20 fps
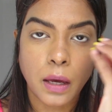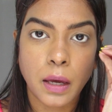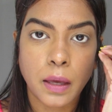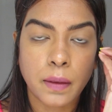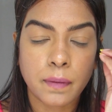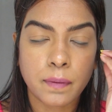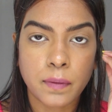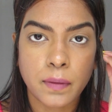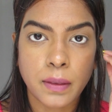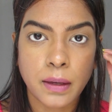
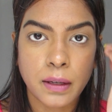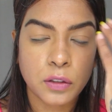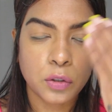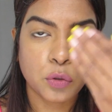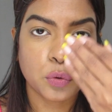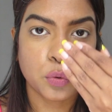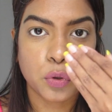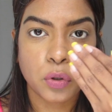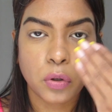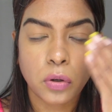and then
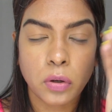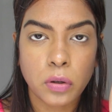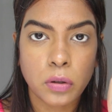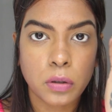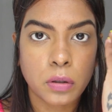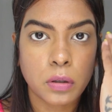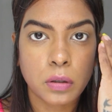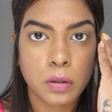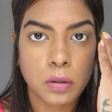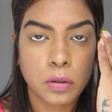do
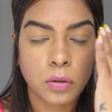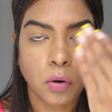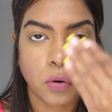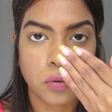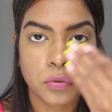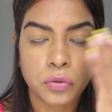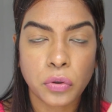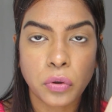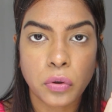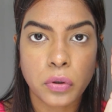your
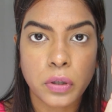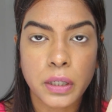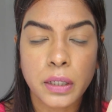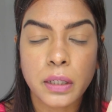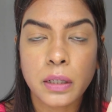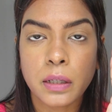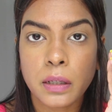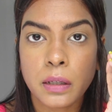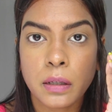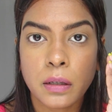
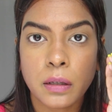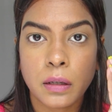contouring,